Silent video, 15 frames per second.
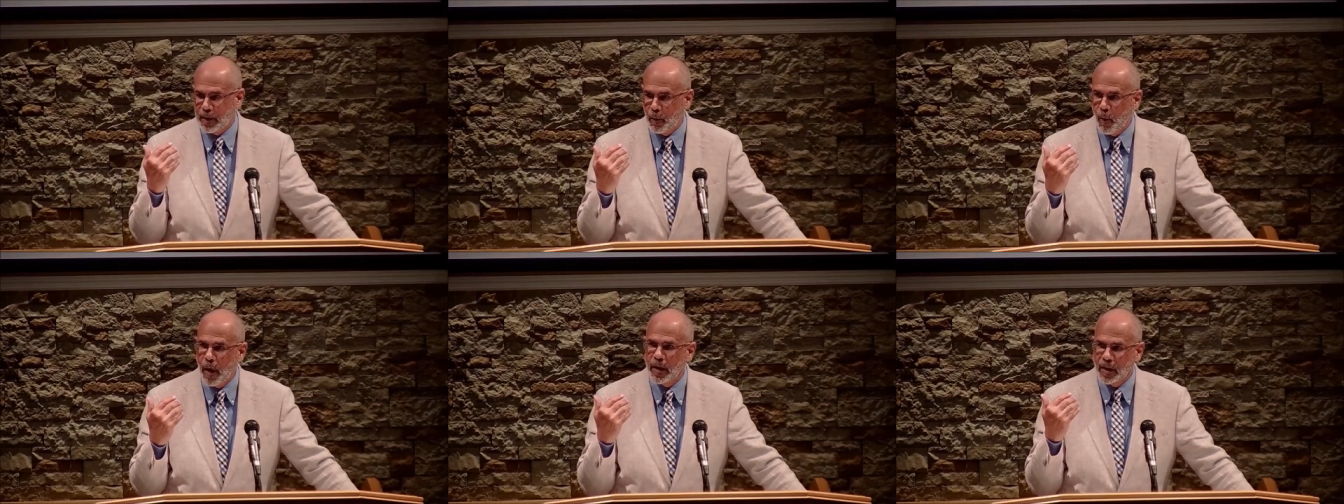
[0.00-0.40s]

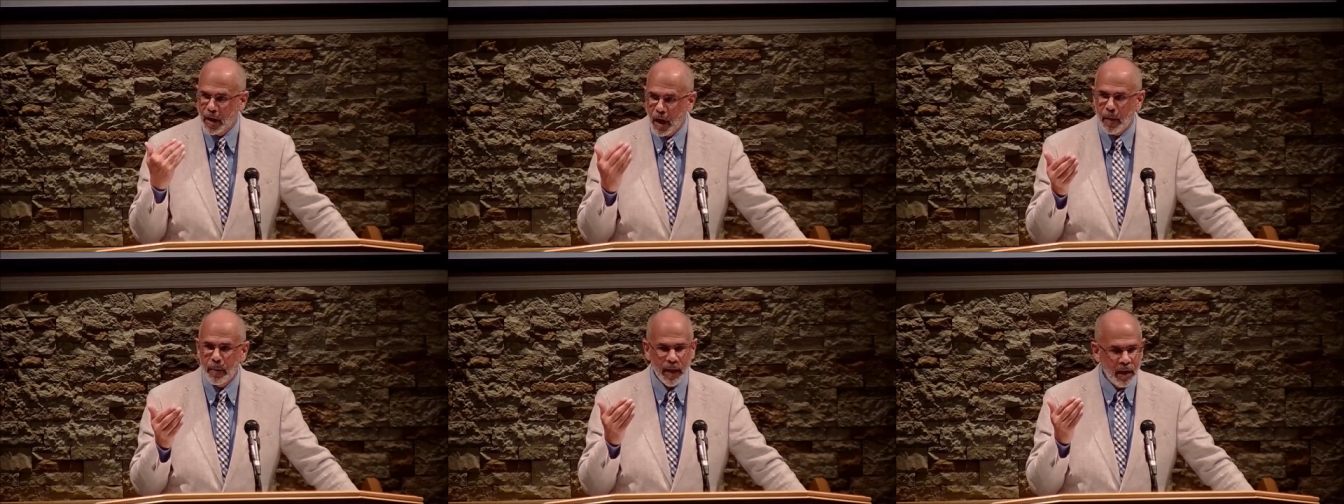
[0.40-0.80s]
one
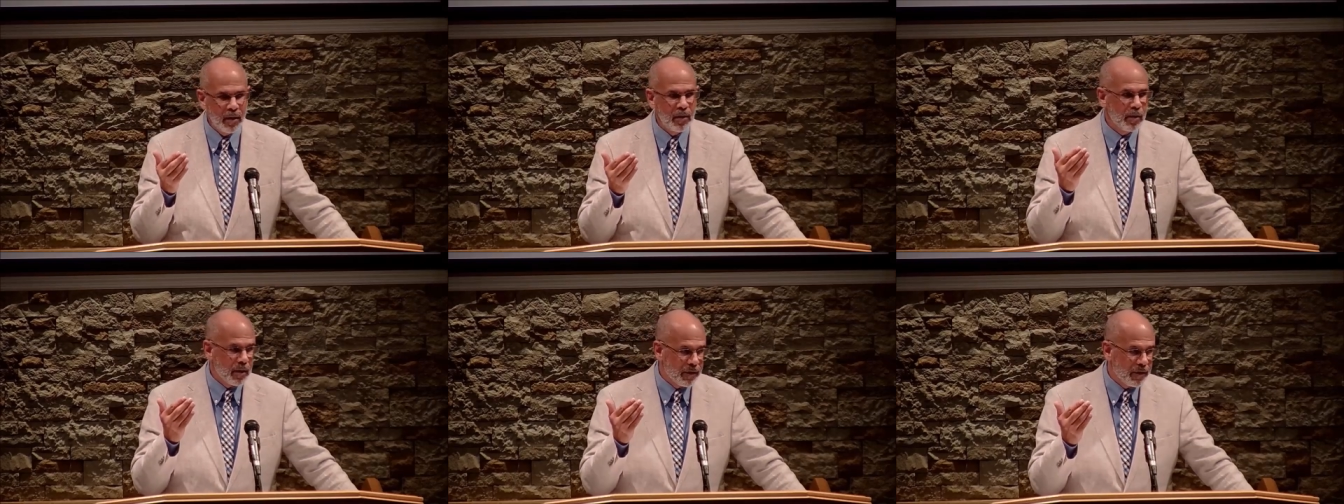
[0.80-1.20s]
coming
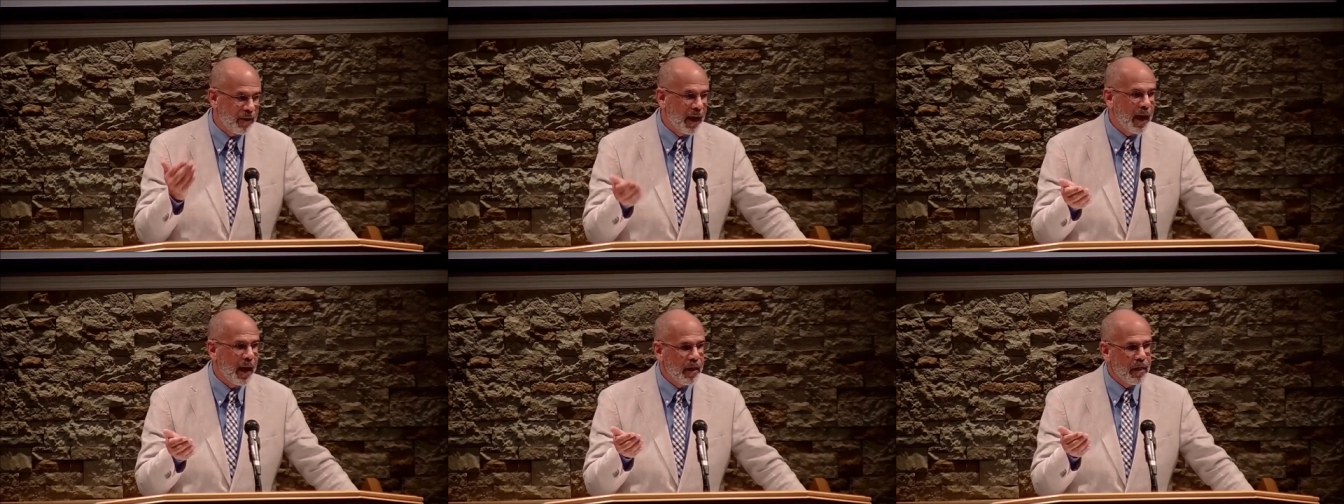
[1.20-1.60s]
into the
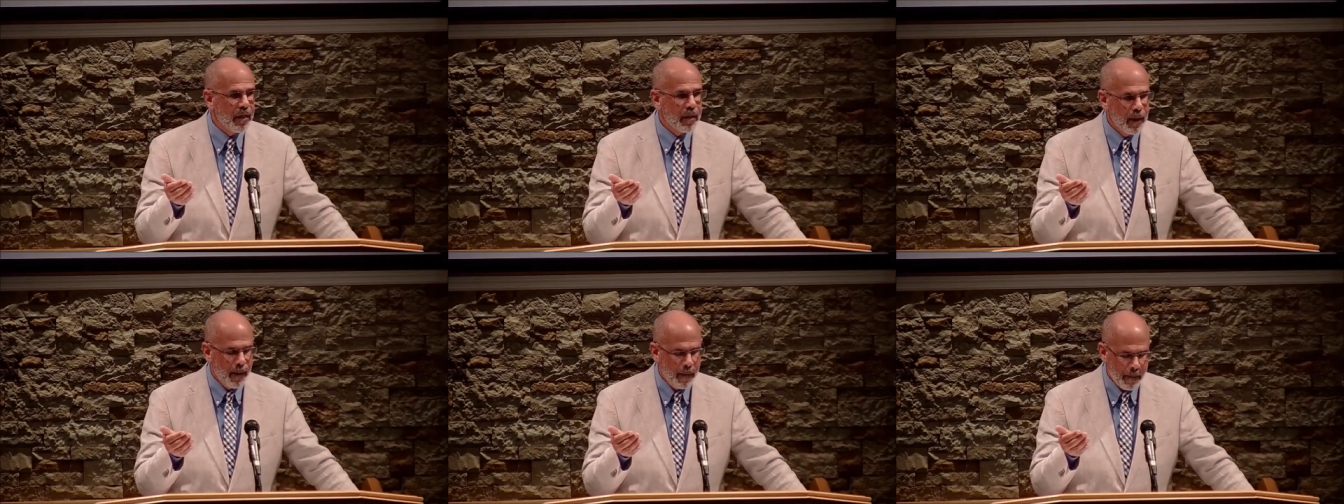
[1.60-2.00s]
faith.
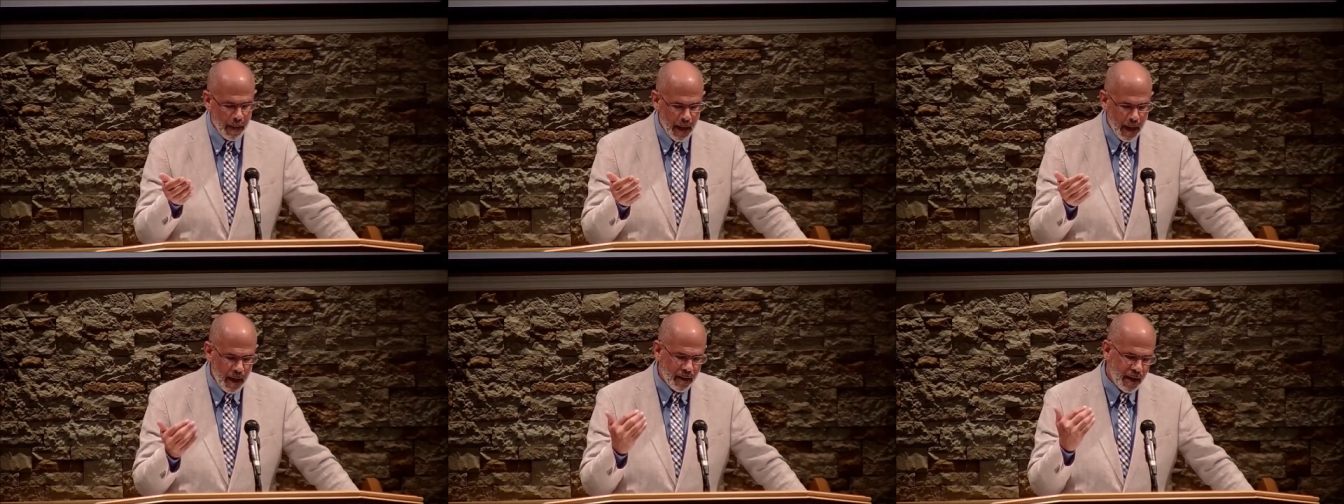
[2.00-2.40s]

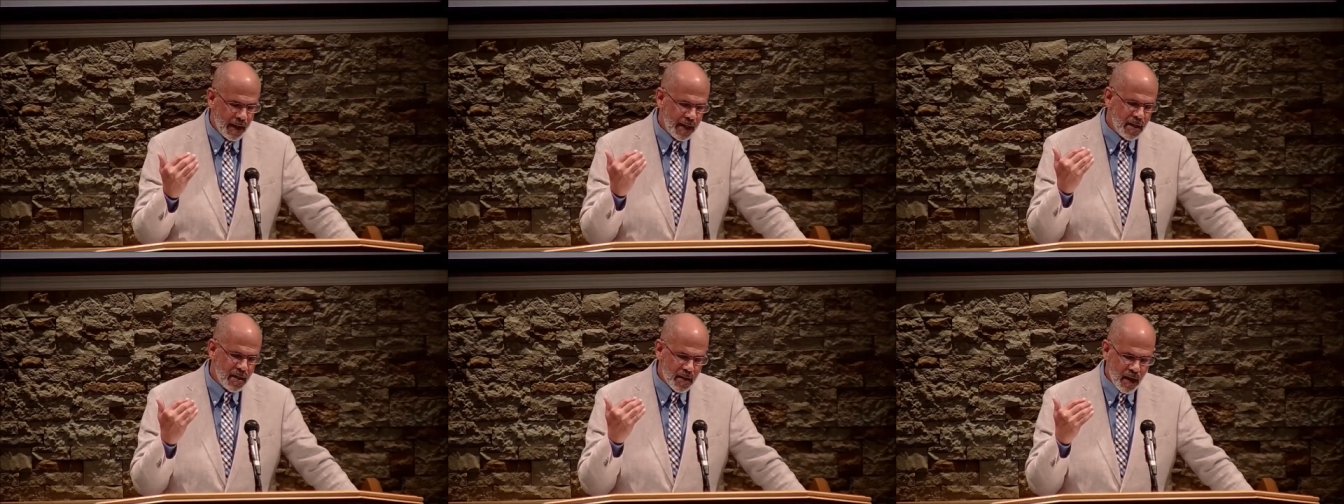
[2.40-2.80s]
Then
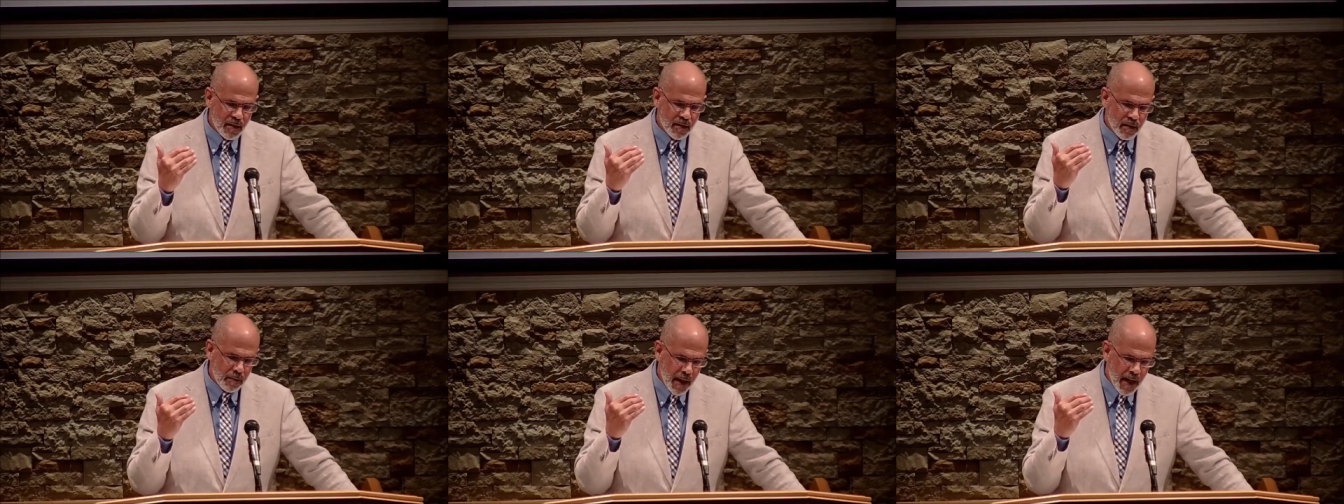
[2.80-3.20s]
he says
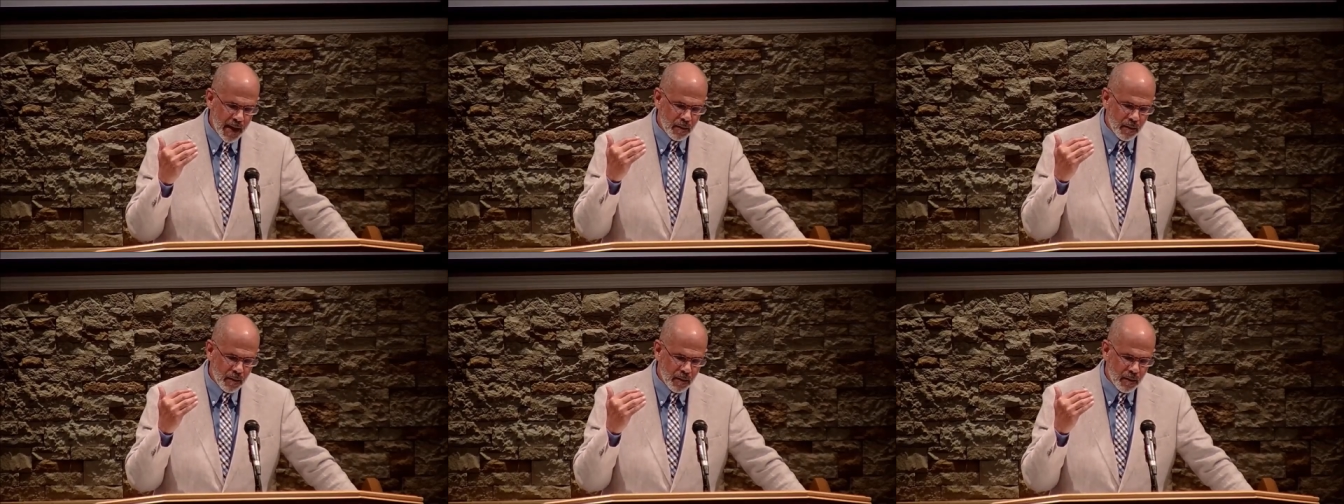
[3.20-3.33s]
the man